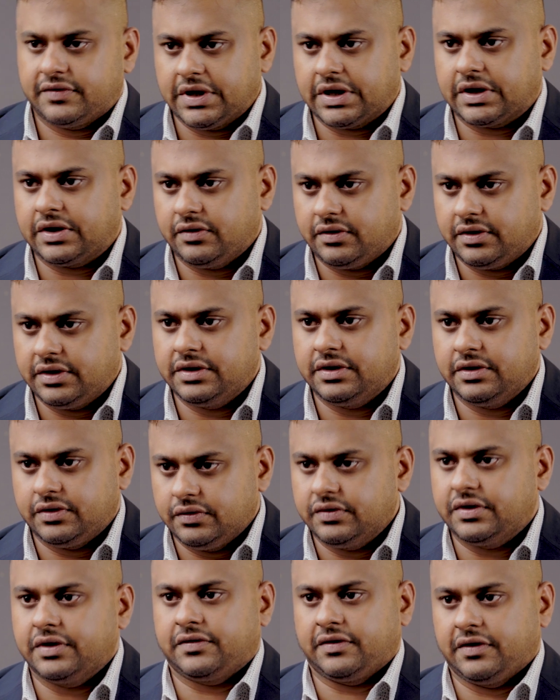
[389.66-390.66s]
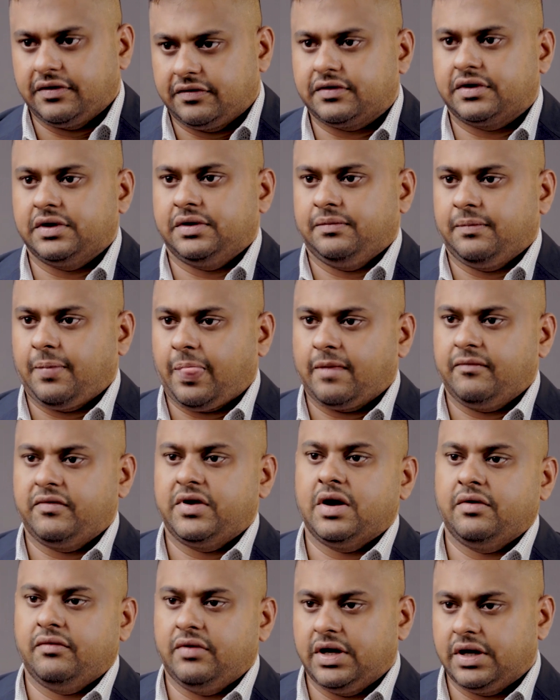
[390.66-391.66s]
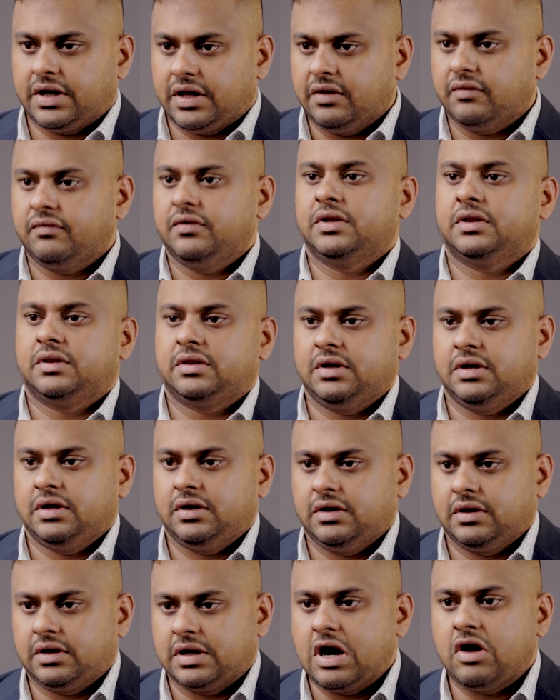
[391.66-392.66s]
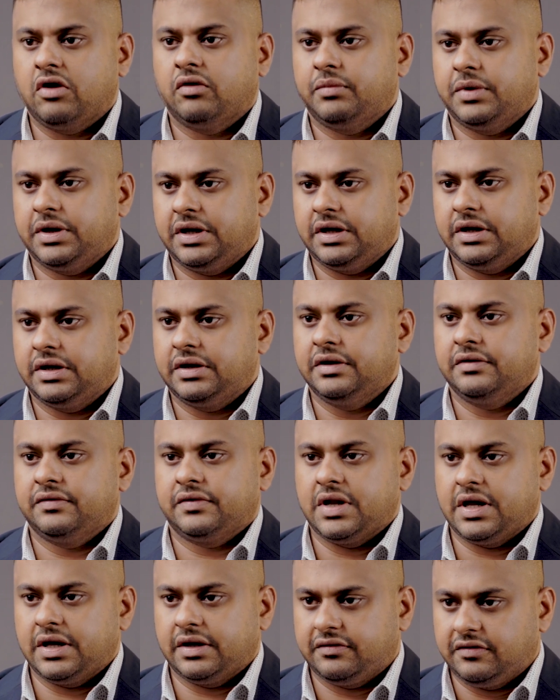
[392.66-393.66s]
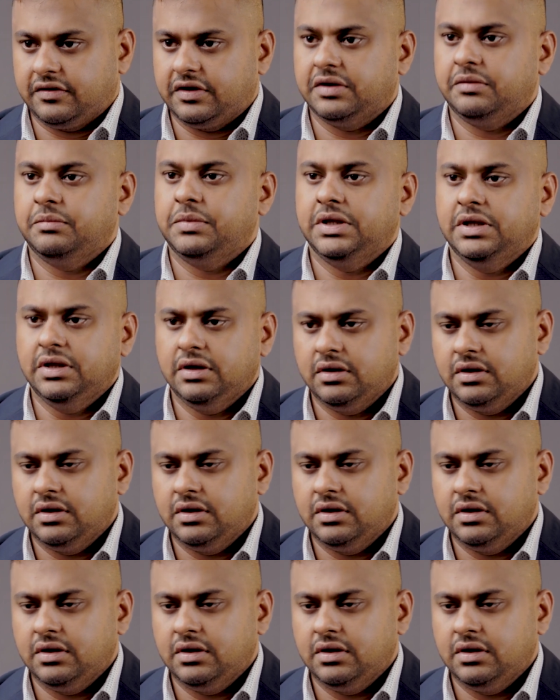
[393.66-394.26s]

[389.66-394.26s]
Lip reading: technology to the system. We are working with government entities like CEB.